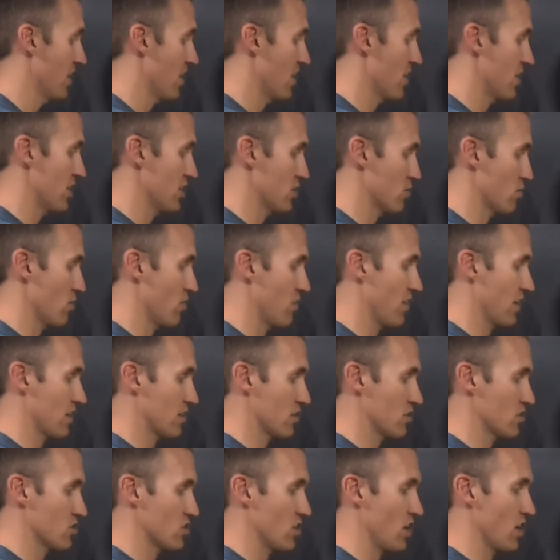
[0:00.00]
This row
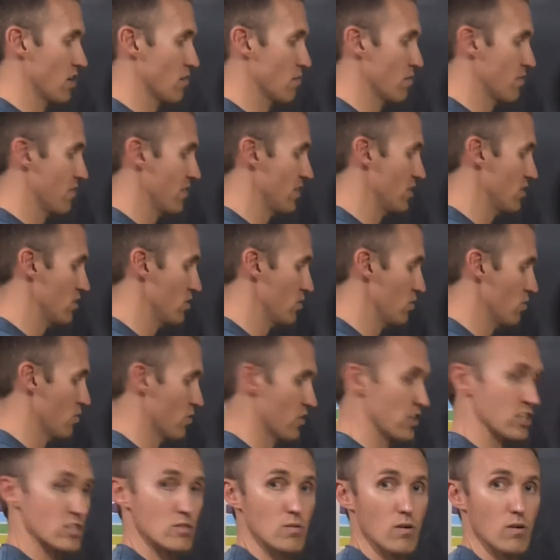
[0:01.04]
vector is dotted with V2.
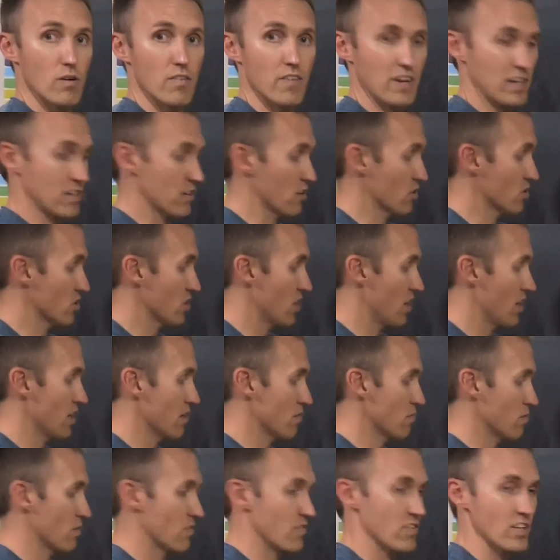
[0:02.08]
This row vector is dotted
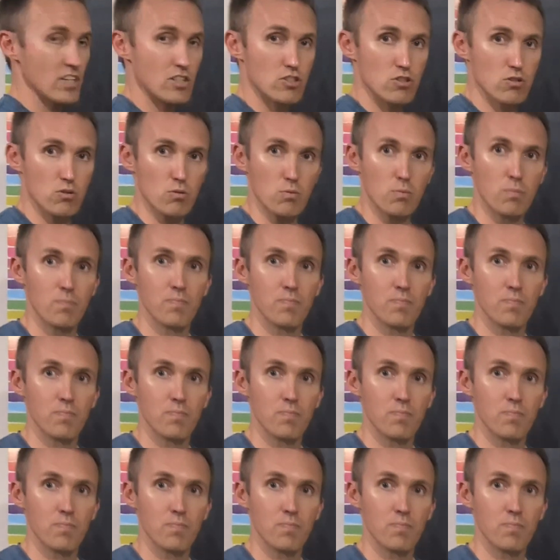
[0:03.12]
with V2.